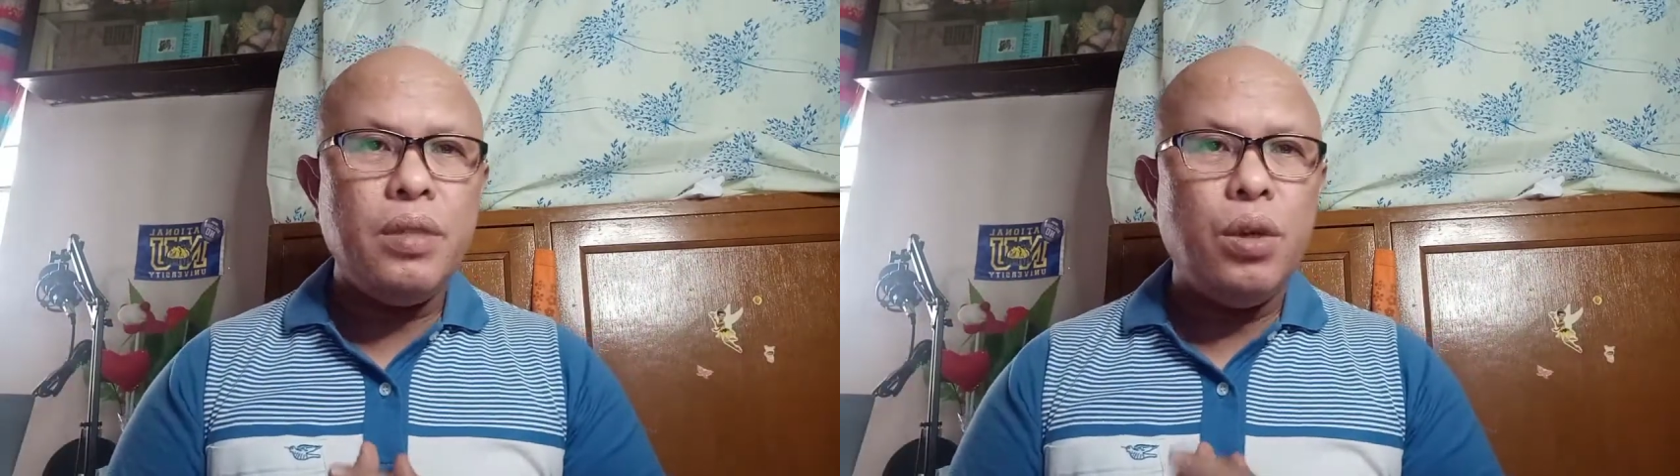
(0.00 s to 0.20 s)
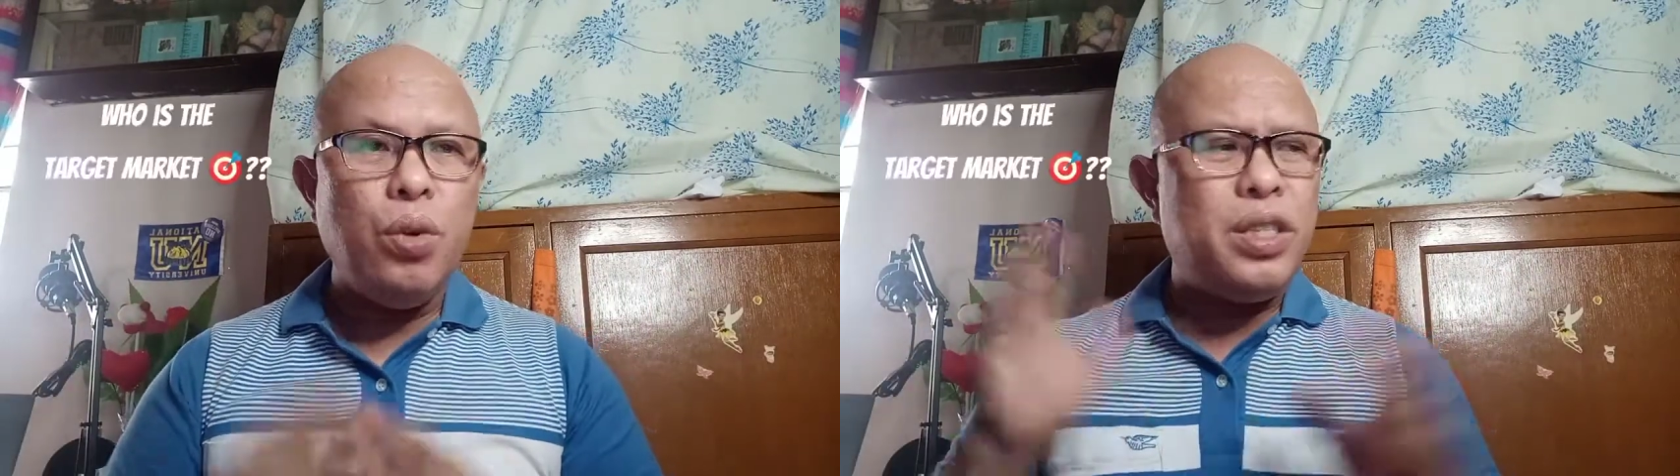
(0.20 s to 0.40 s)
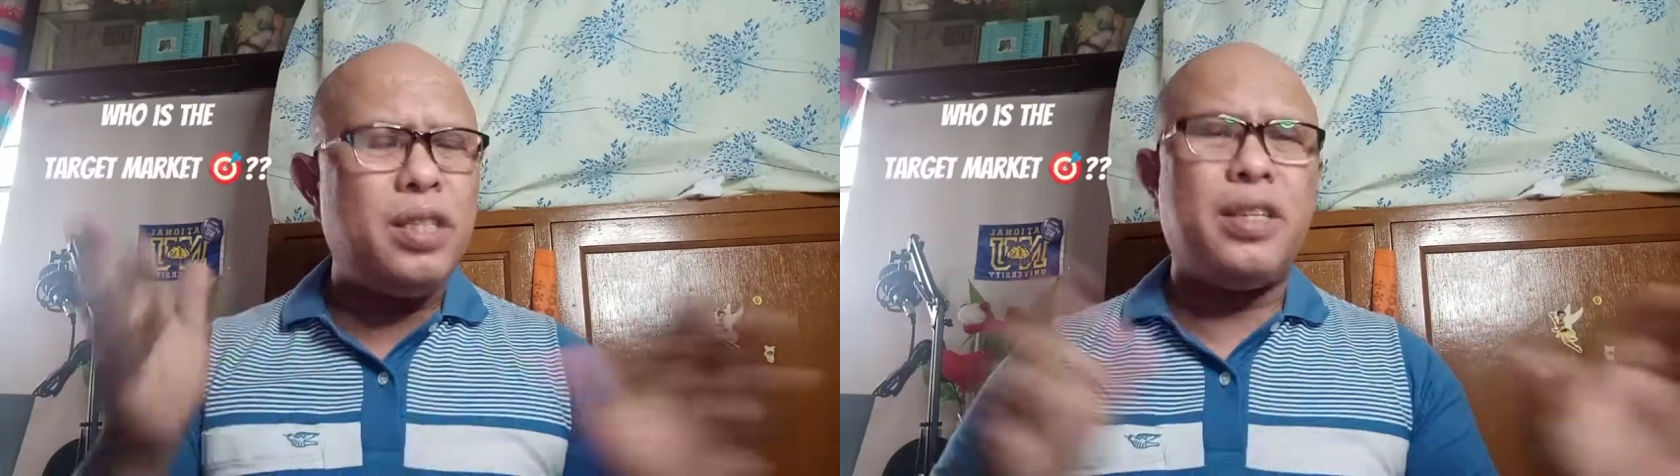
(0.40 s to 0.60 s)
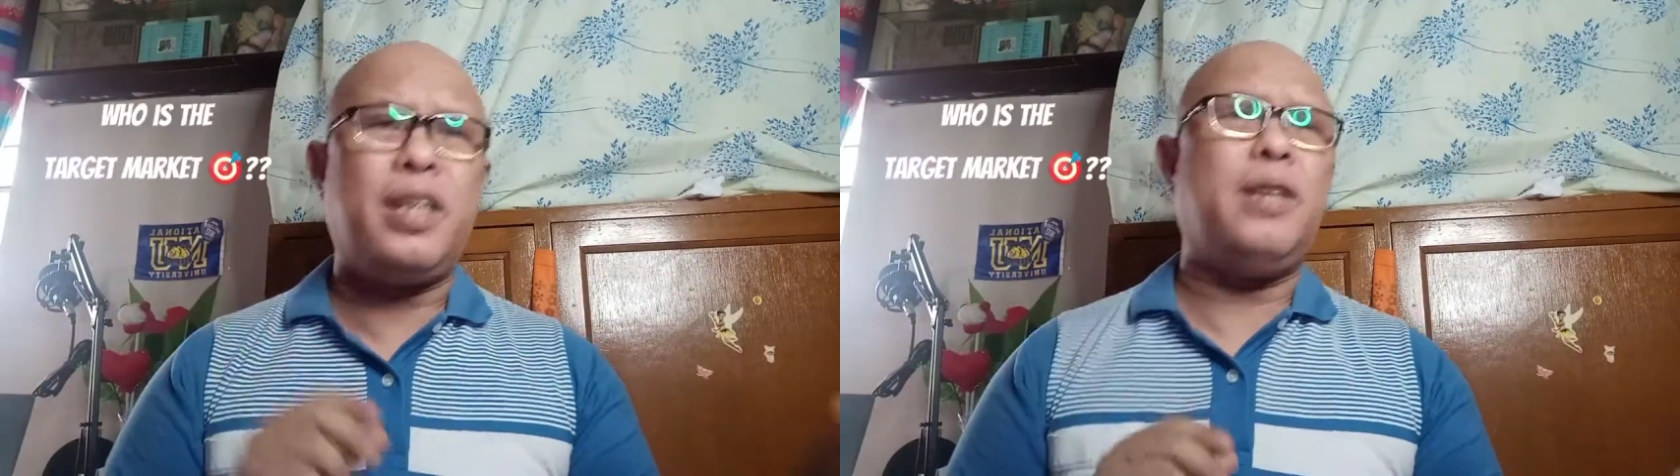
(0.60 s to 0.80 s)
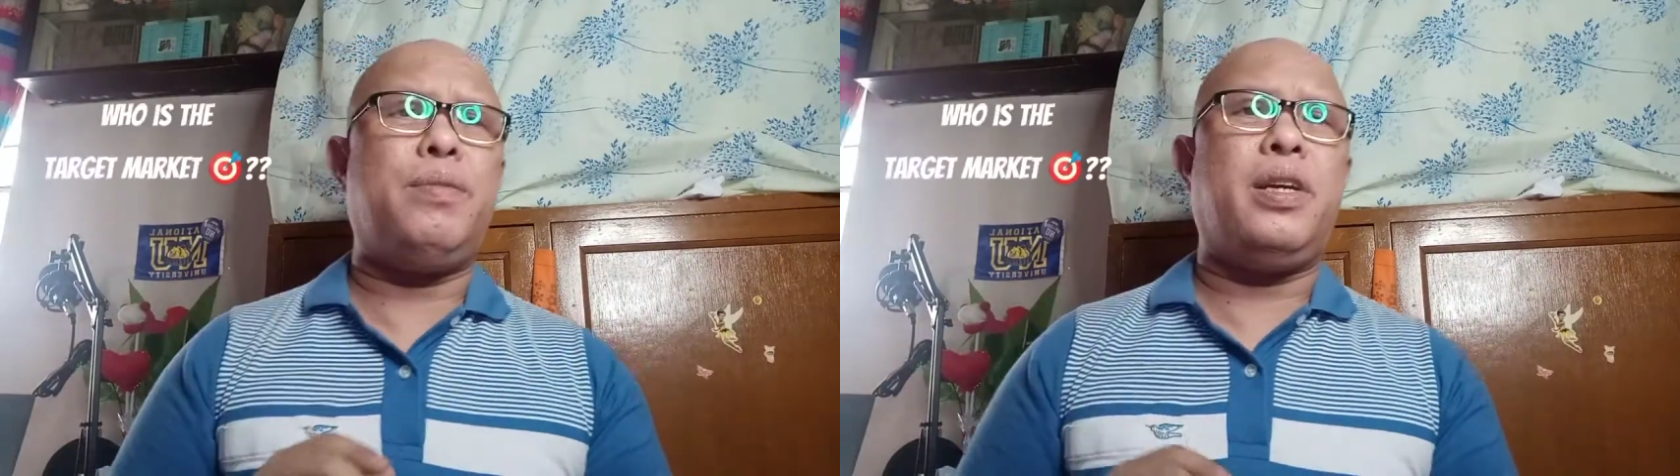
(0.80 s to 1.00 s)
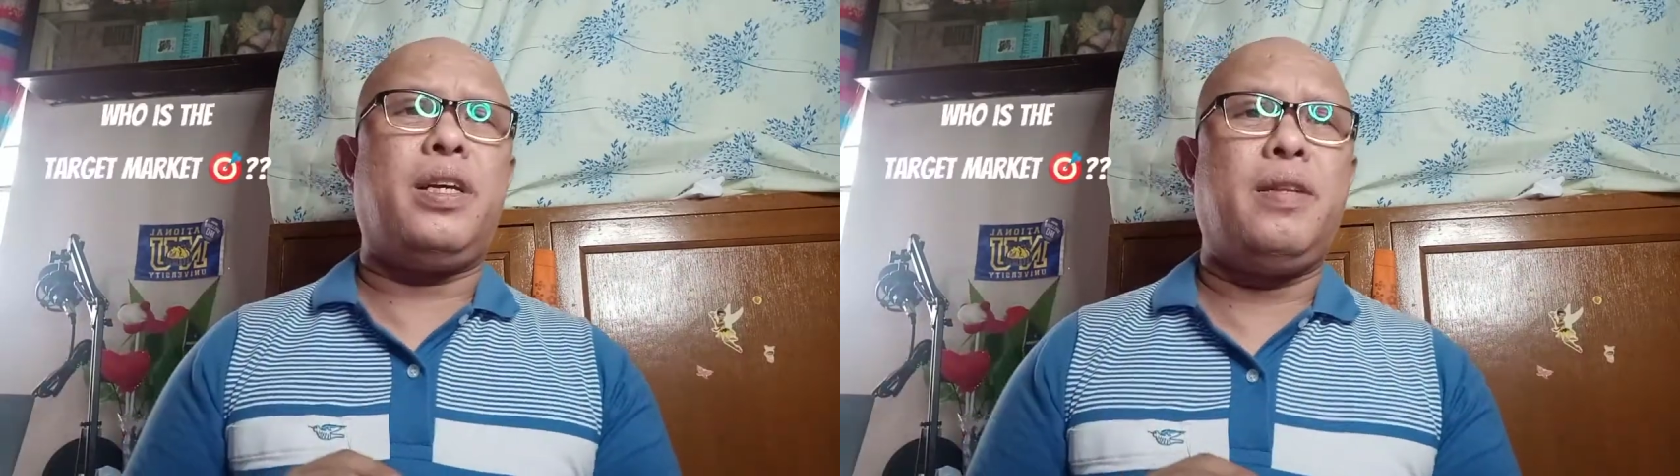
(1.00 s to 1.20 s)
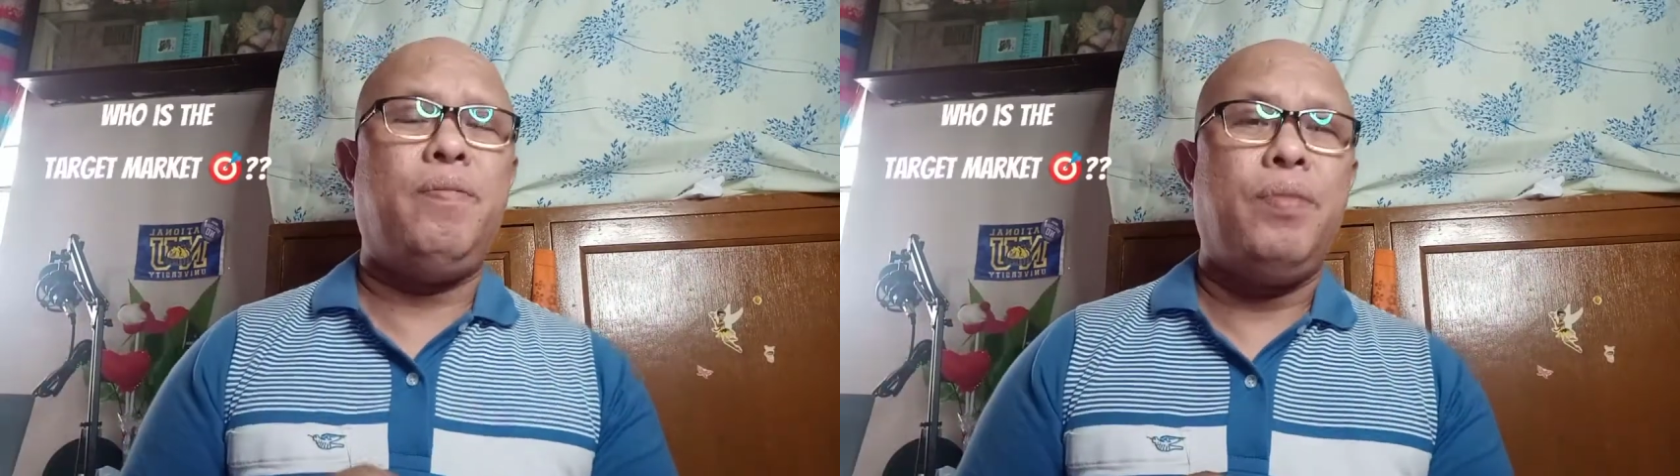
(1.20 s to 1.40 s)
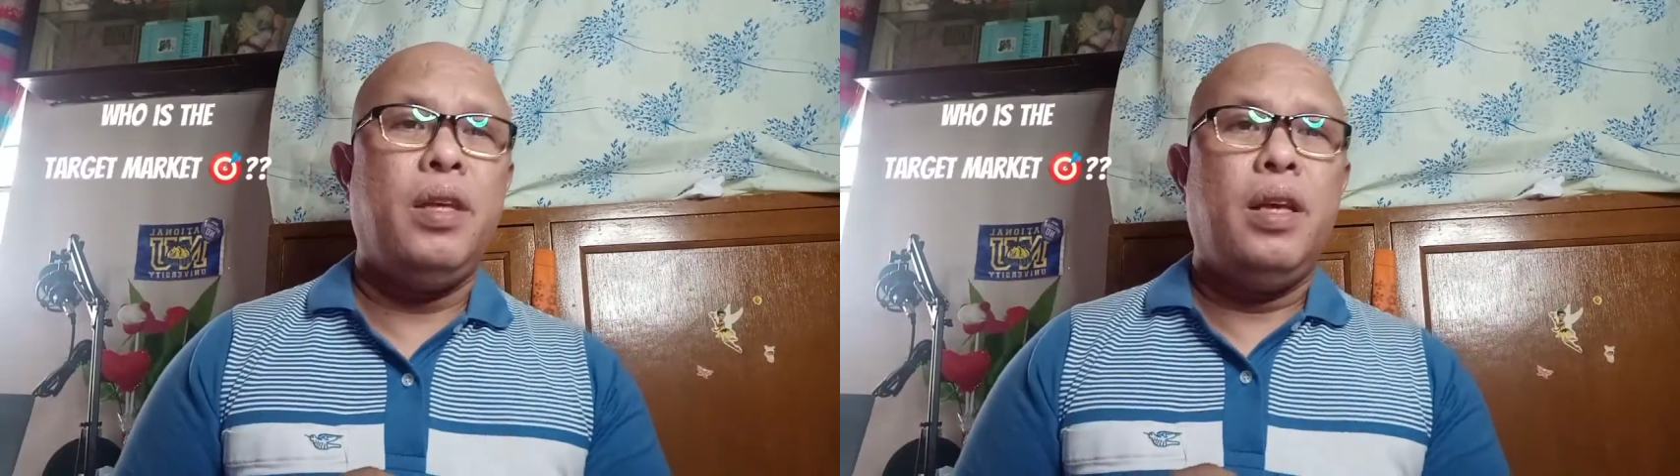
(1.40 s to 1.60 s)
Who is the target market?
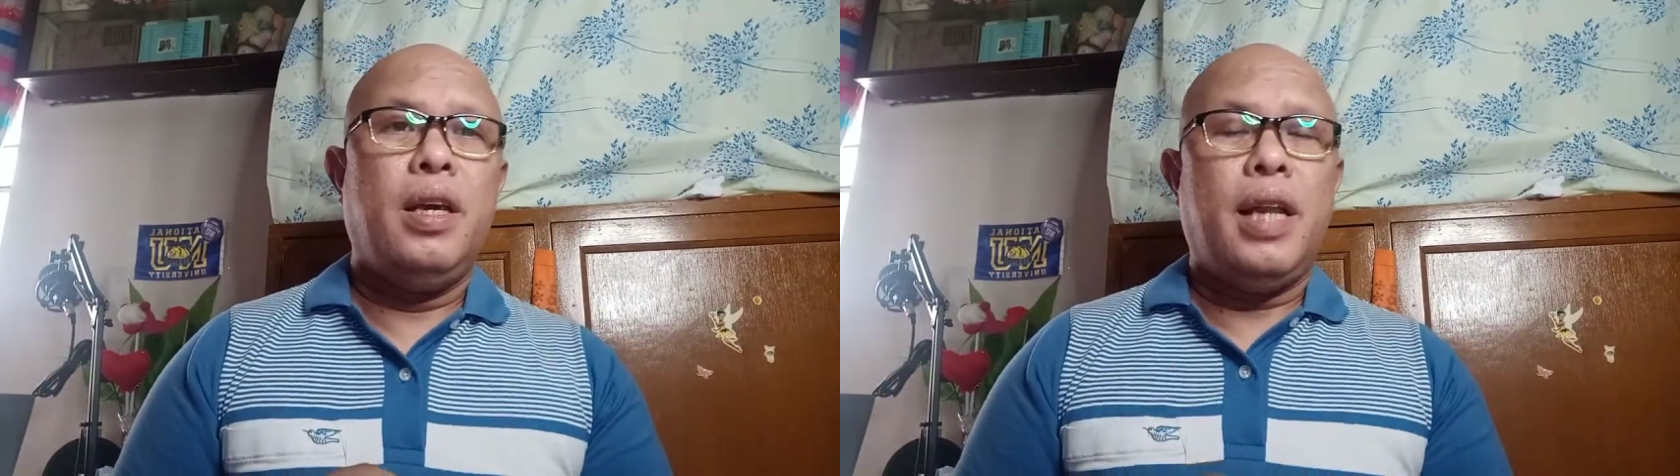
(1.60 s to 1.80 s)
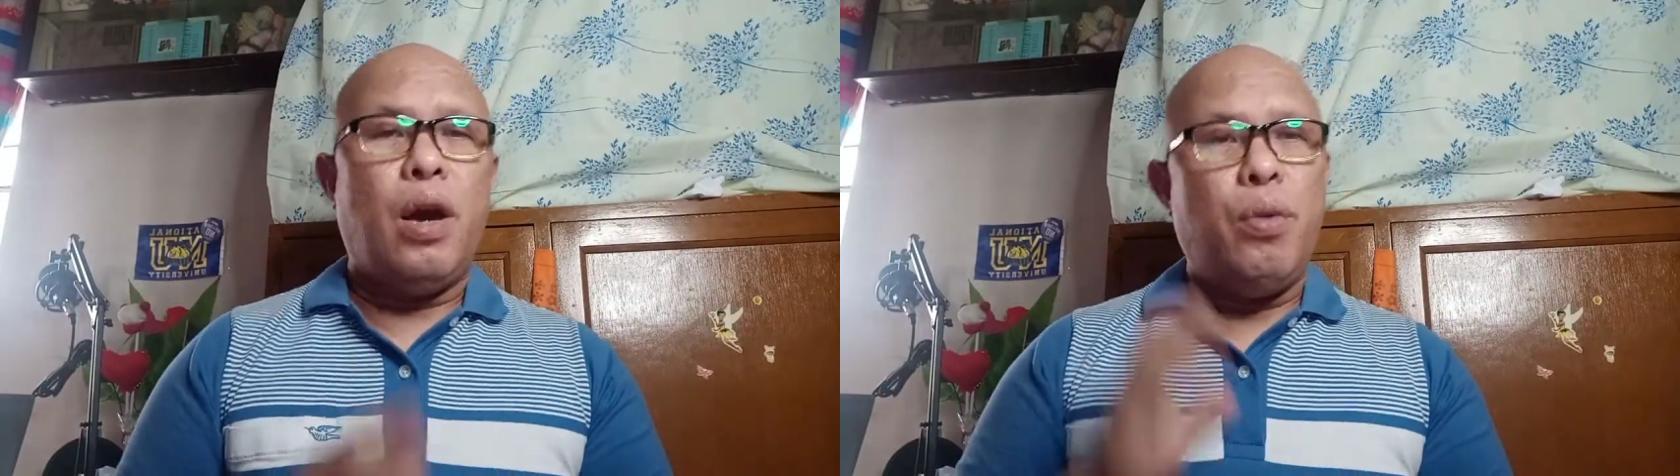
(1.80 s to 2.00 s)
Now,